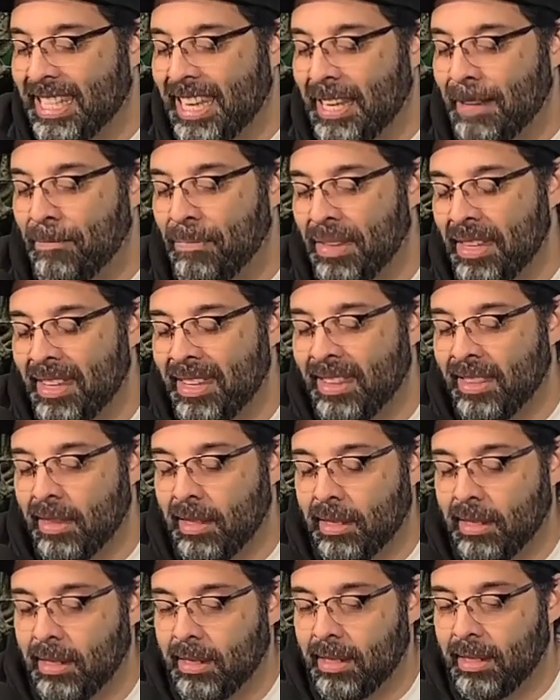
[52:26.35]
And
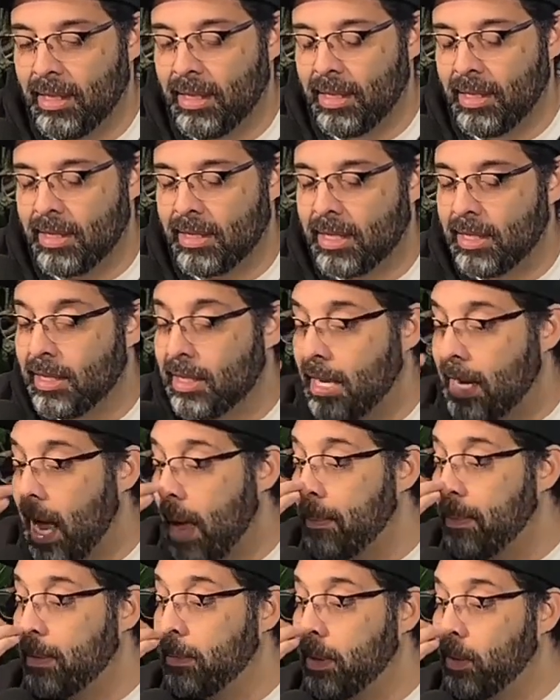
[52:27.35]
the instance that
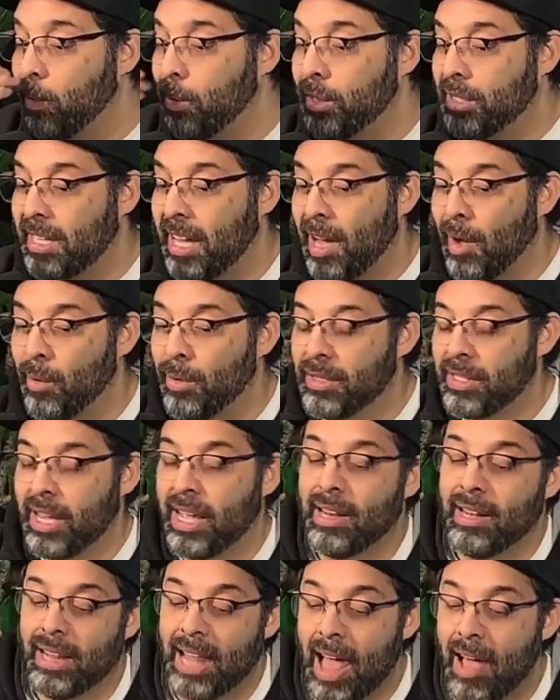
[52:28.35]
happened to me was I was
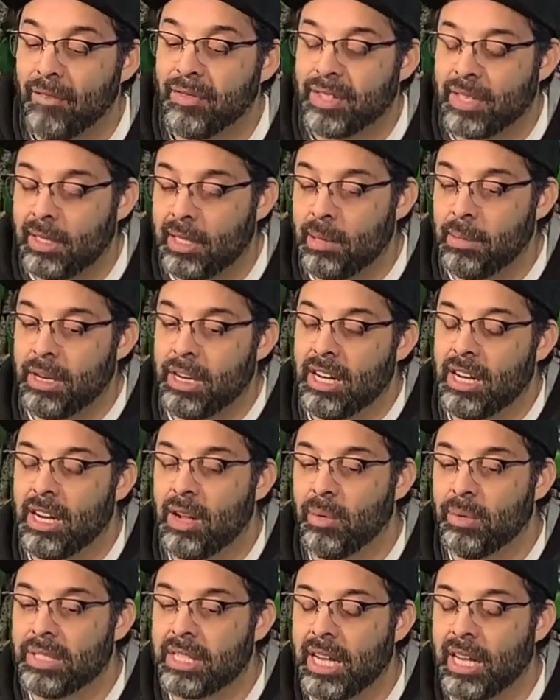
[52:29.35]
at Laughs Unlimited and I
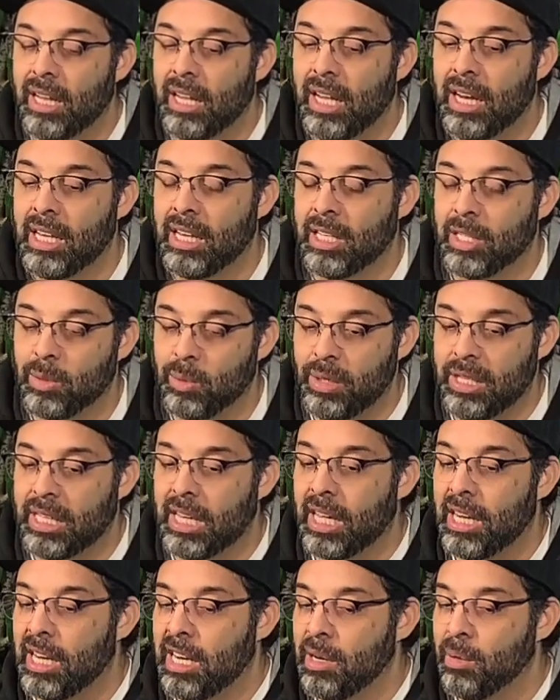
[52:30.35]
was headlining this
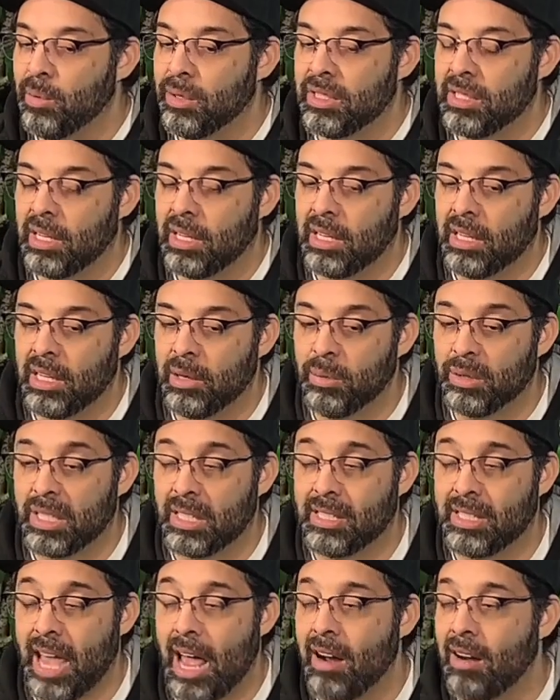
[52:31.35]
weekend, and it was a
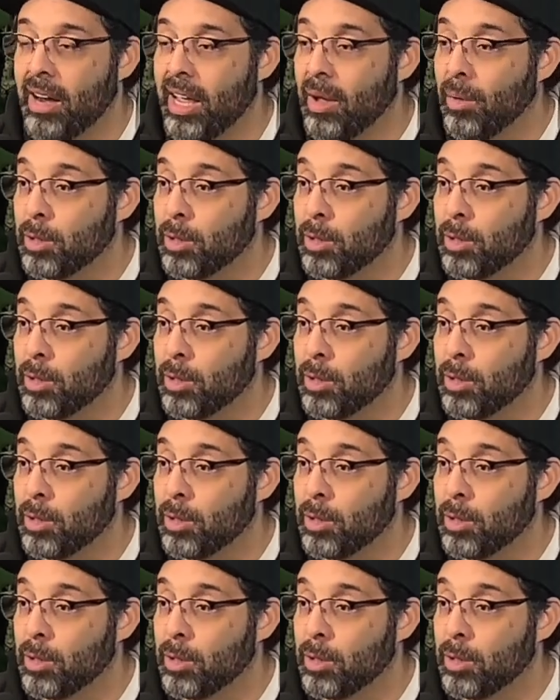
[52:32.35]
Saturday.